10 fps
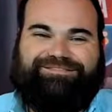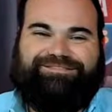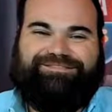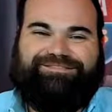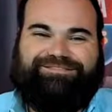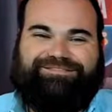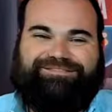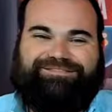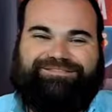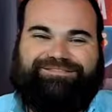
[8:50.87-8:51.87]

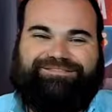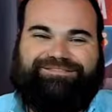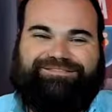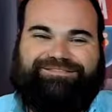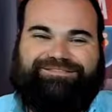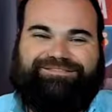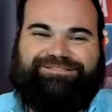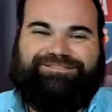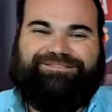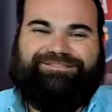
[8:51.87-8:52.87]

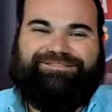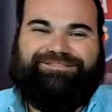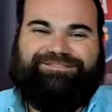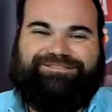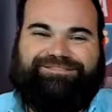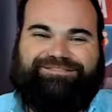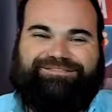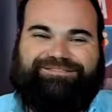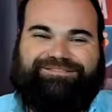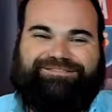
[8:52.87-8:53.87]

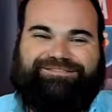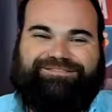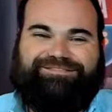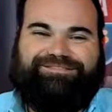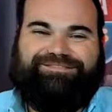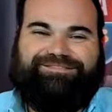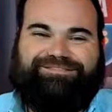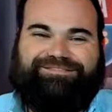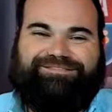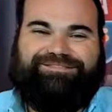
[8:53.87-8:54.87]

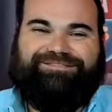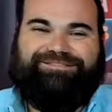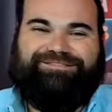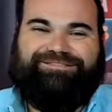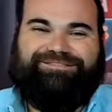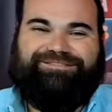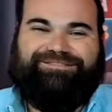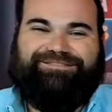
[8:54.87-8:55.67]
(not speaking)